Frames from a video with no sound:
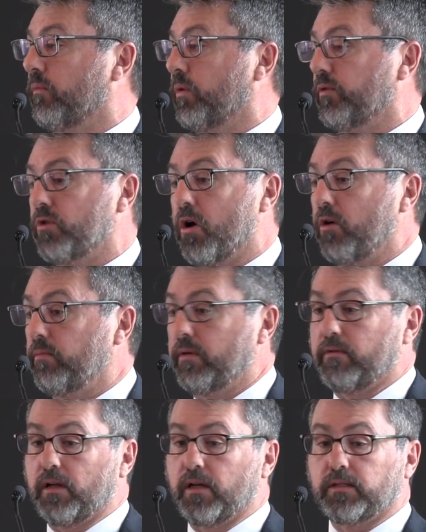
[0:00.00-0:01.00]
with known
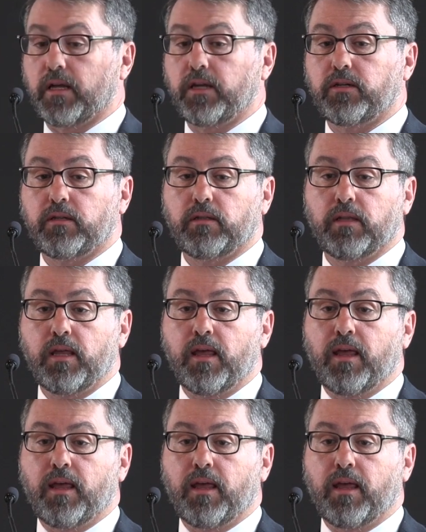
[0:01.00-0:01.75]
mineralisation